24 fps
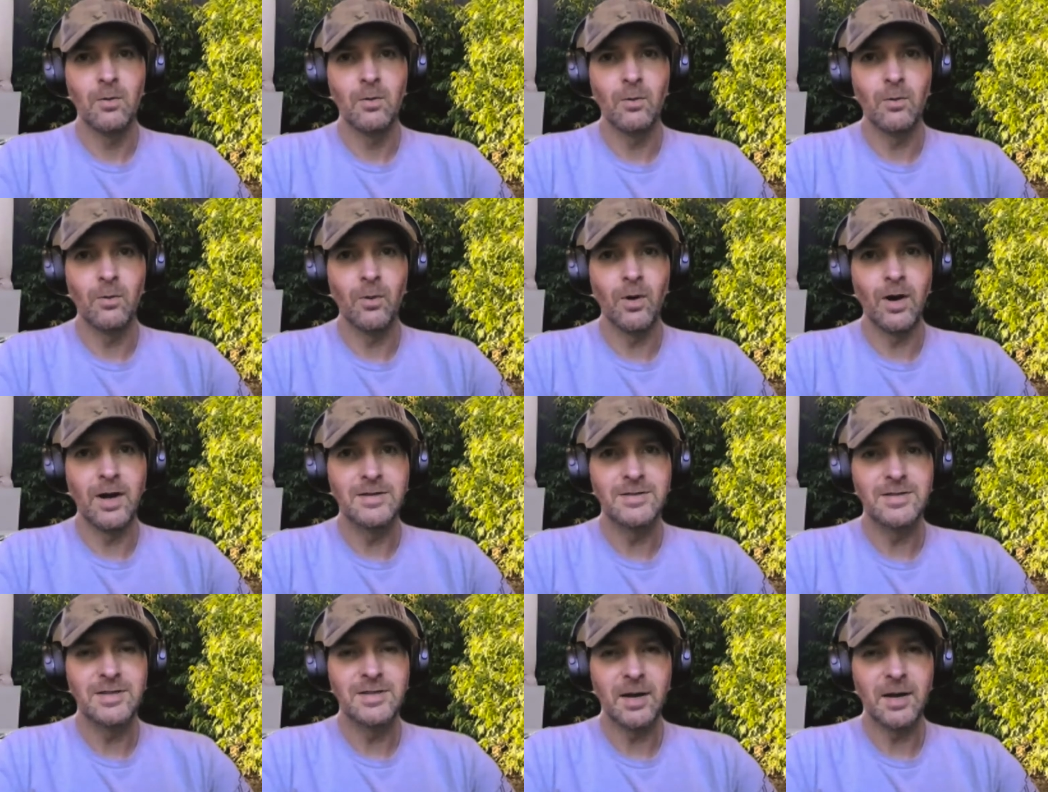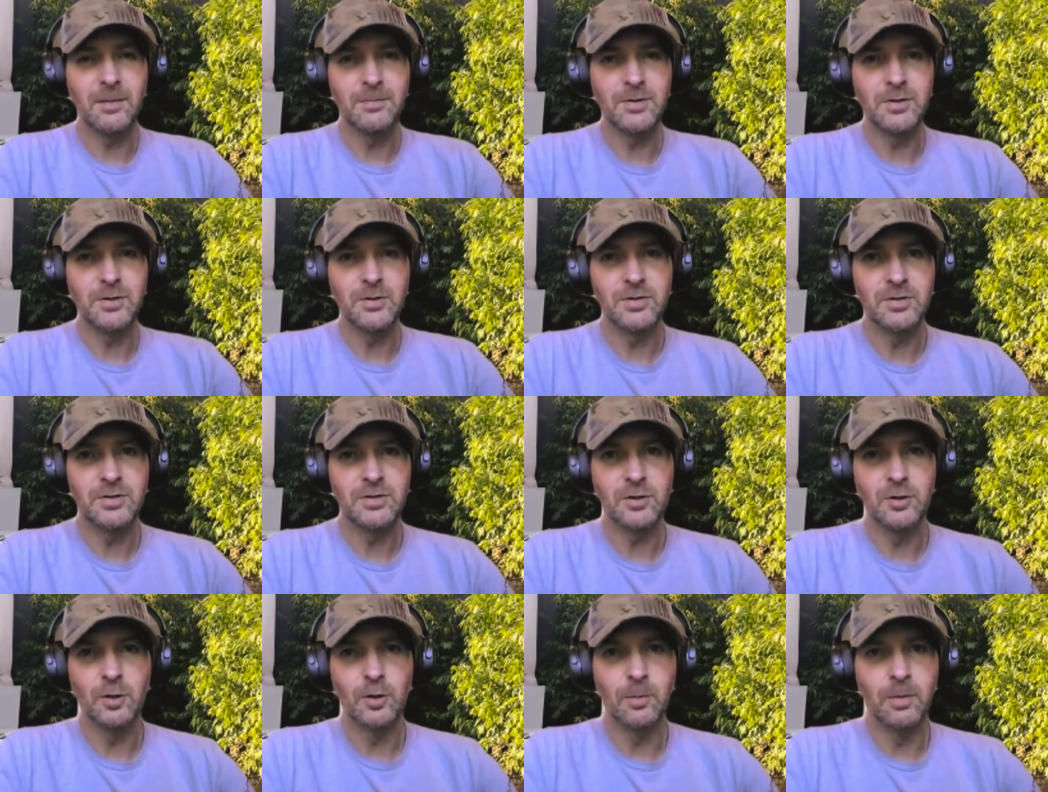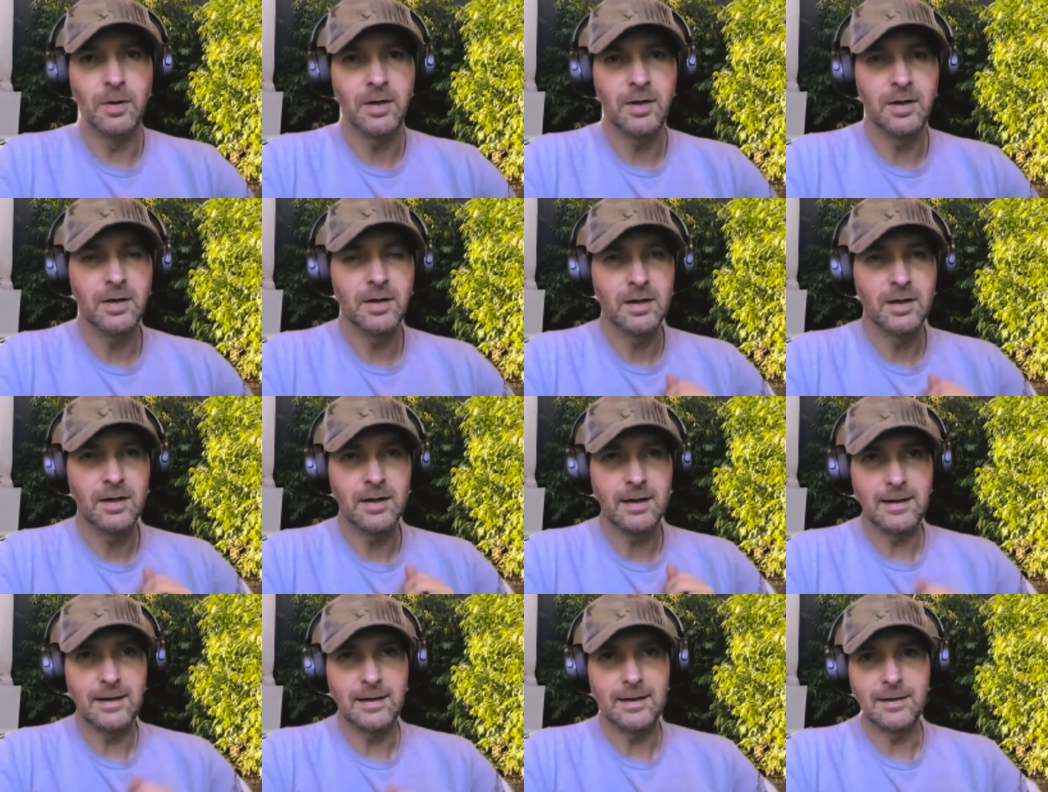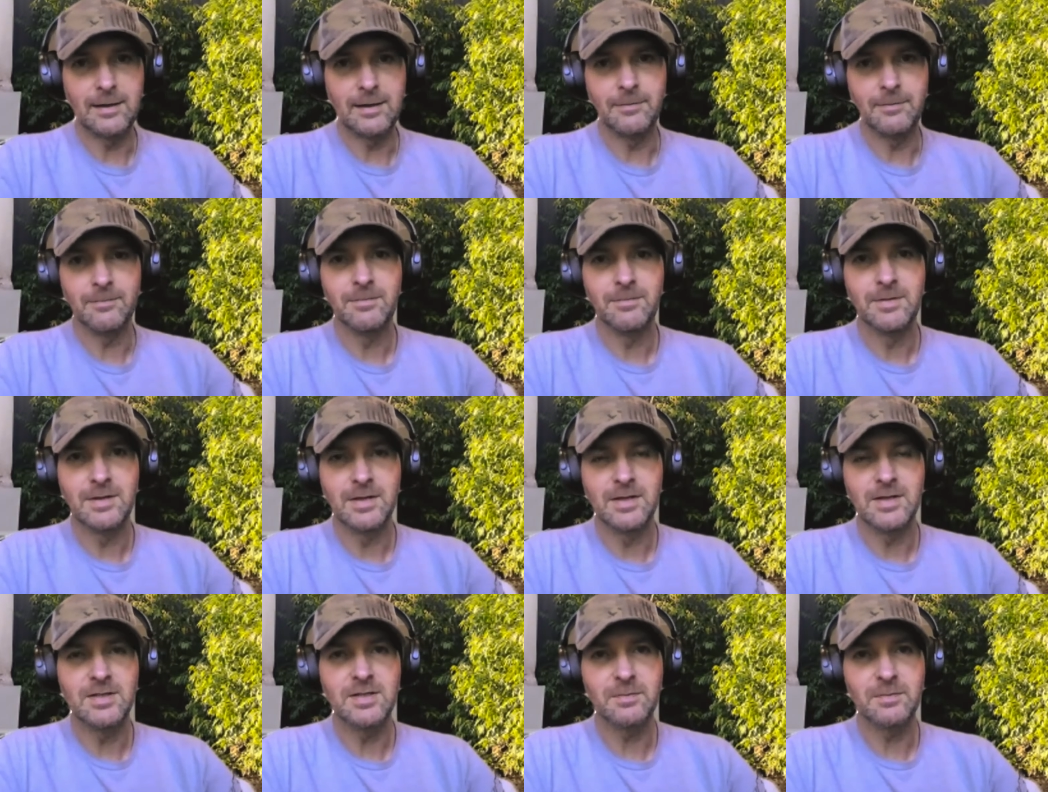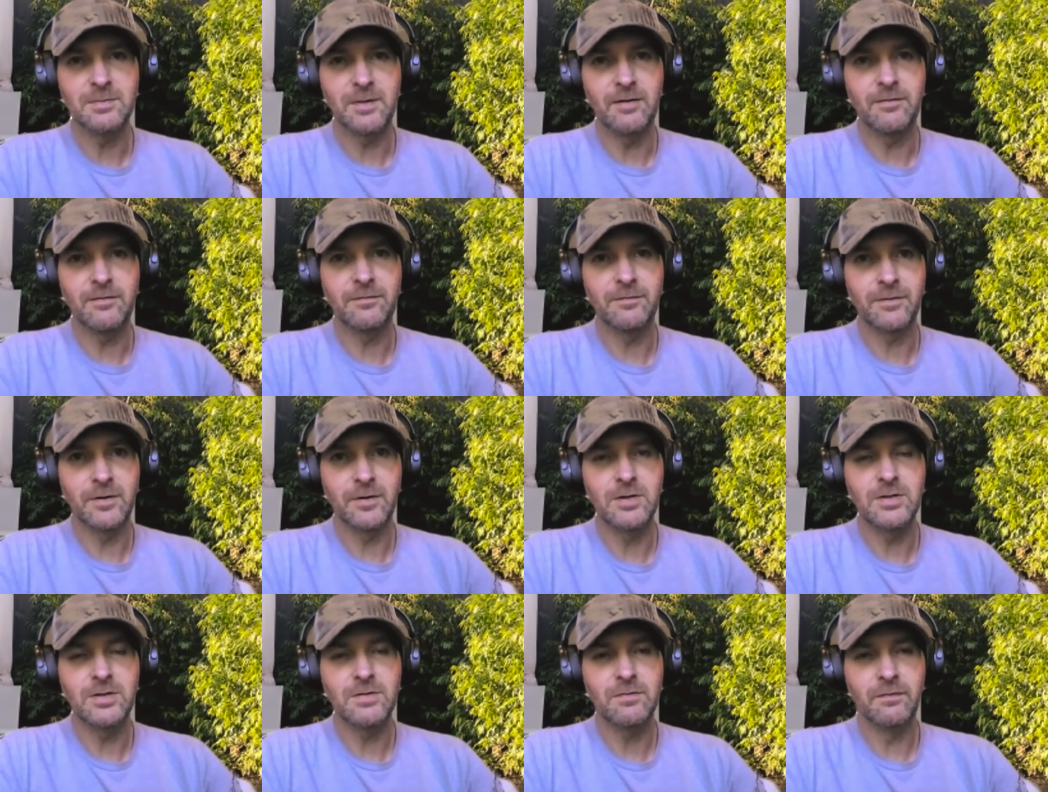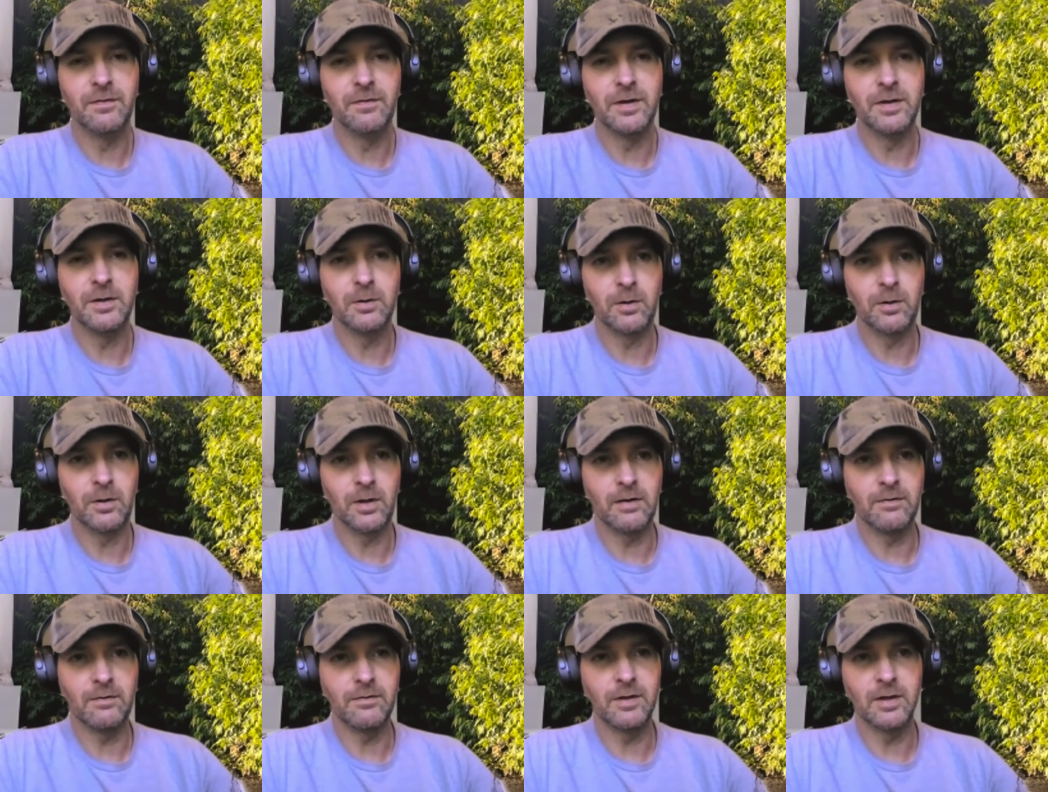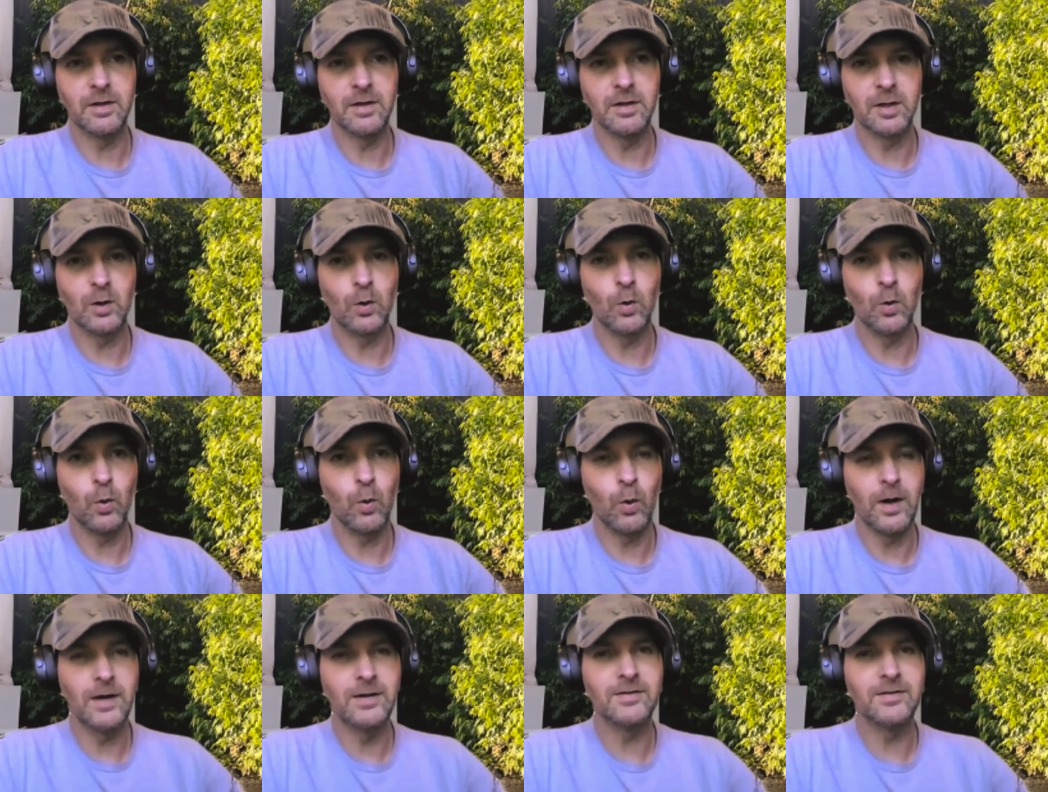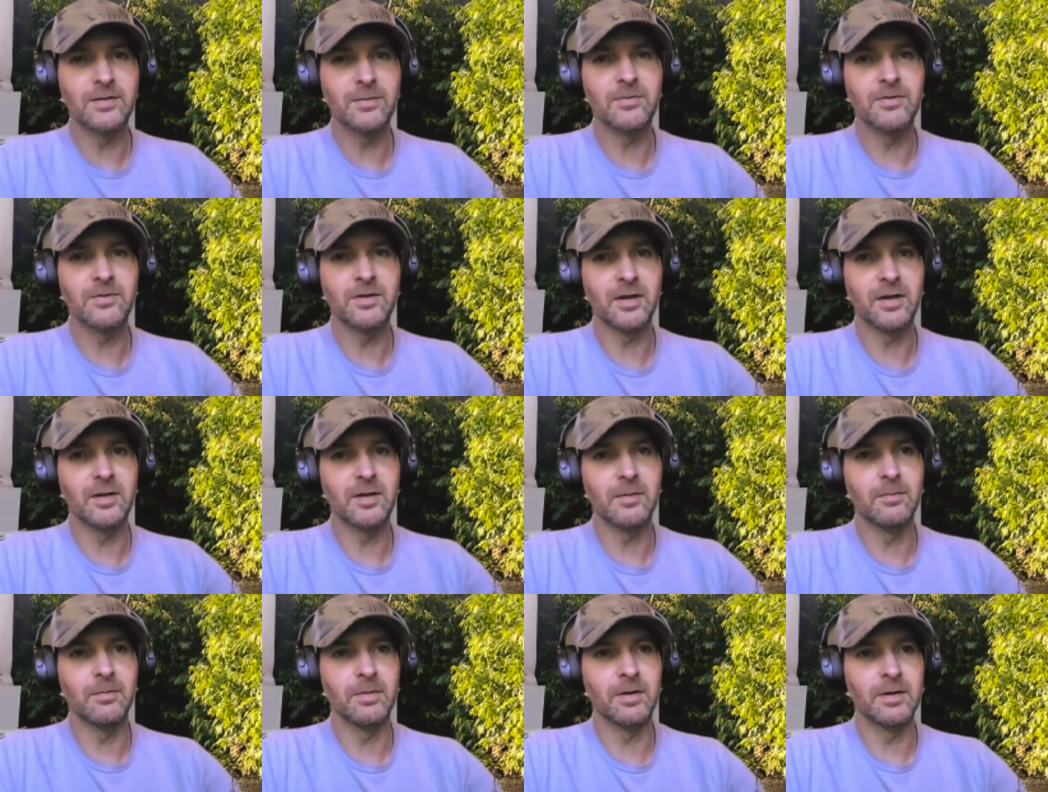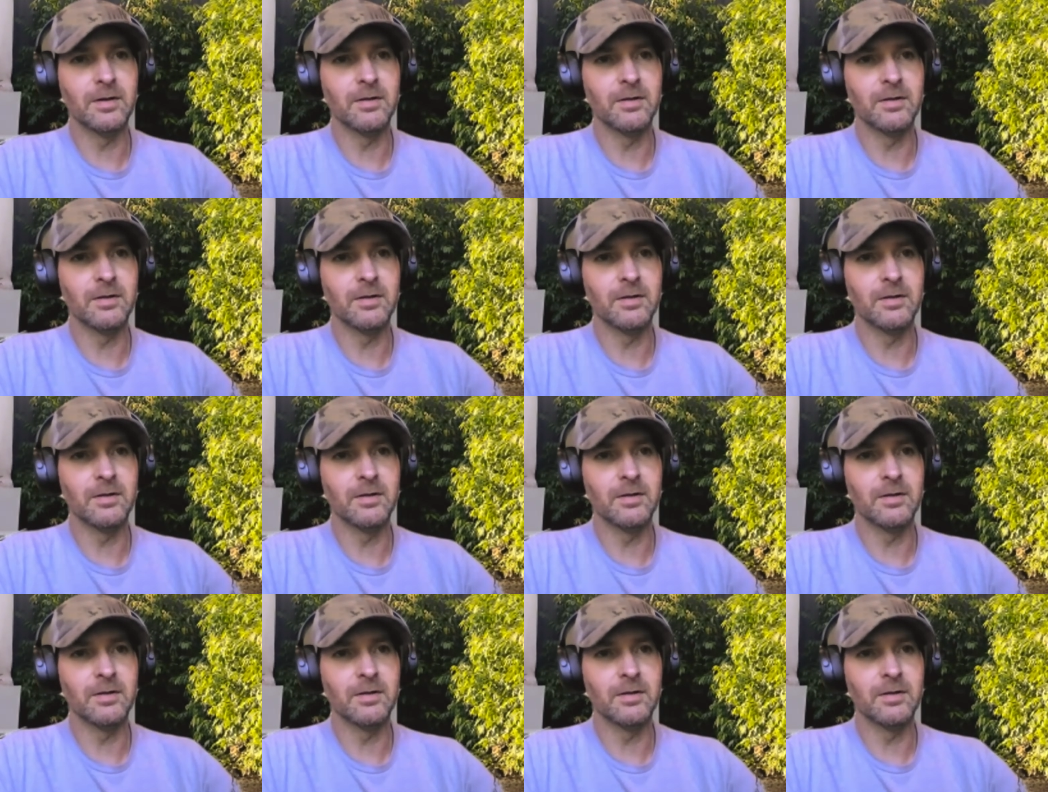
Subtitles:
What's up, YouTube? This is my first video that I've done in quite some time,